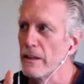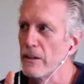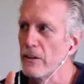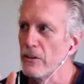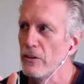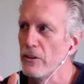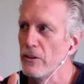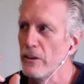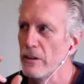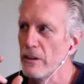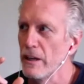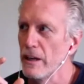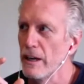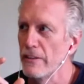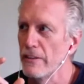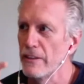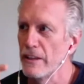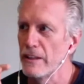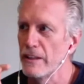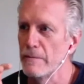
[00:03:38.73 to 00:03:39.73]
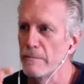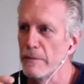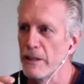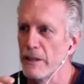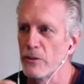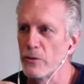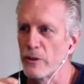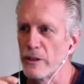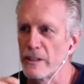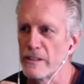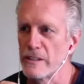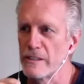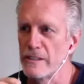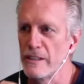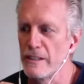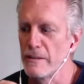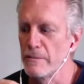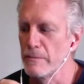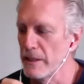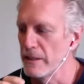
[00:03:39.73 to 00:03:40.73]
you, I think the mentor can see
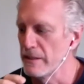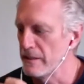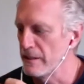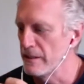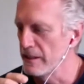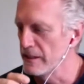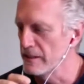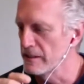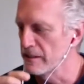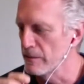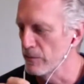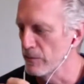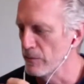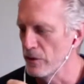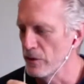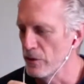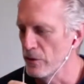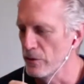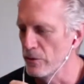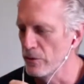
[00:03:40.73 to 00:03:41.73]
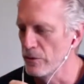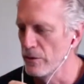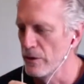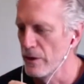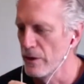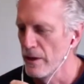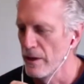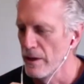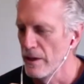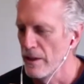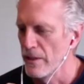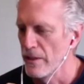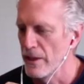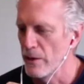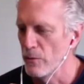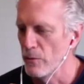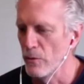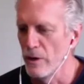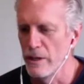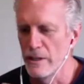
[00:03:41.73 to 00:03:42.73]
the mentee as someone who they
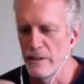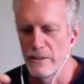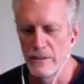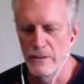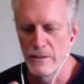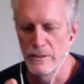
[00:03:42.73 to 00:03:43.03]
want